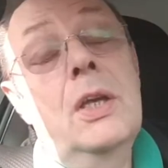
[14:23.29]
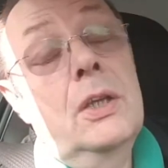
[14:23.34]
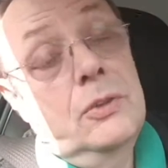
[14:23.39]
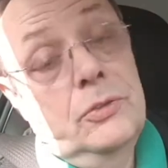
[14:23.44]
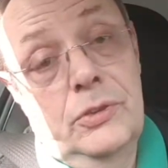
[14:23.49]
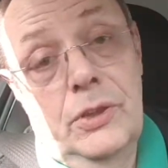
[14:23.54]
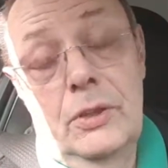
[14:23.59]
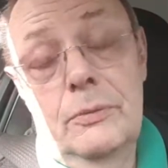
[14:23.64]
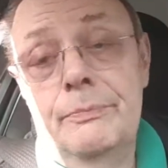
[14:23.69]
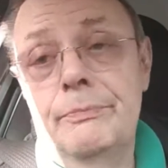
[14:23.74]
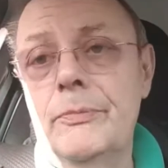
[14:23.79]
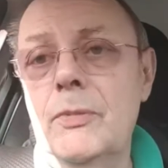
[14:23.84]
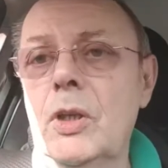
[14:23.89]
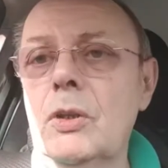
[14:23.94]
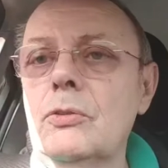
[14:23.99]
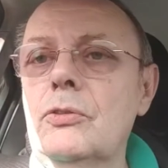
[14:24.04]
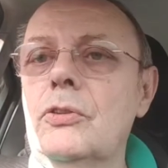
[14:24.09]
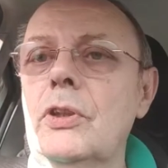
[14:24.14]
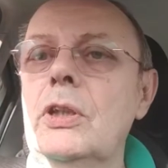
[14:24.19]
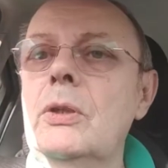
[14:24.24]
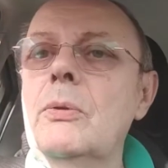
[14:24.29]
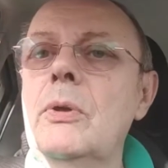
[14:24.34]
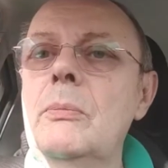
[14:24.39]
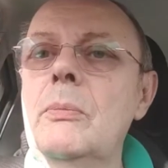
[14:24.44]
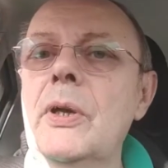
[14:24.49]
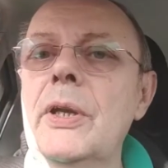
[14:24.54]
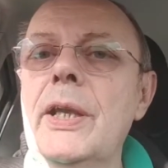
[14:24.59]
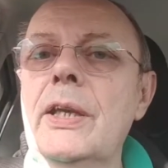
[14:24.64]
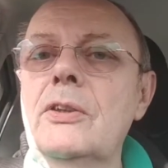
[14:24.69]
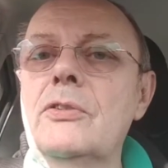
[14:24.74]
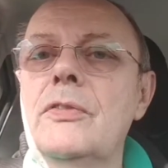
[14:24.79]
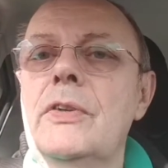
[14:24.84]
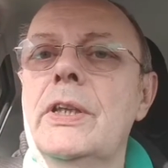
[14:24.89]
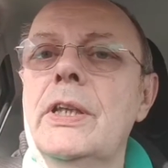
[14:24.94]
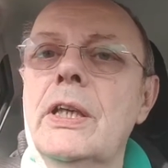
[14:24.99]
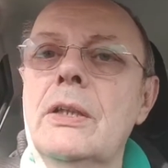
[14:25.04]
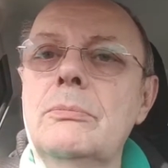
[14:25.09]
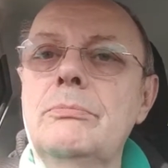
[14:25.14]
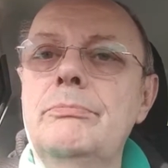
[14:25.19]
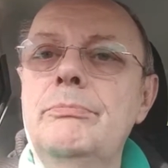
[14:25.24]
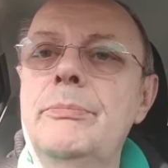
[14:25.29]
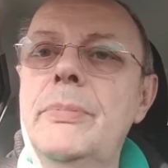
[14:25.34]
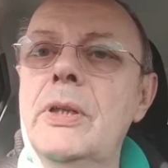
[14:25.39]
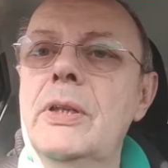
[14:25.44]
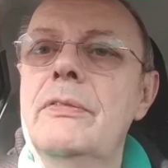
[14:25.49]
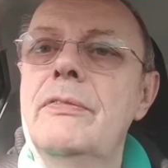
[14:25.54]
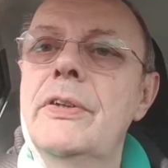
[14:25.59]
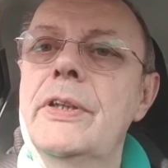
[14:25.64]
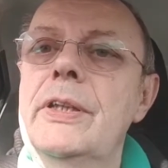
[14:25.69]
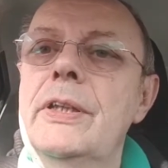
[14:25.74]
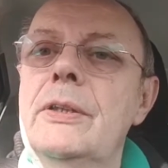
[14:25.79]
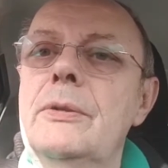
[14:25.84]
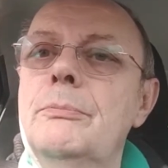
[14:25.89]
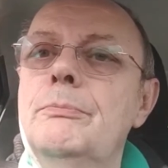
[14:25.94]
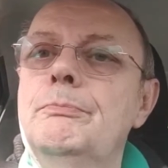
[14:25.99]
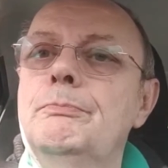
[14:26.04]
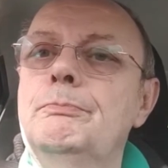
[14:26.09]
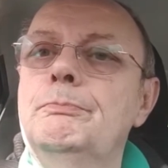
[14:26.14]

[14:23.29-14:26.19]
So I'll see you in my next video. Bye for now.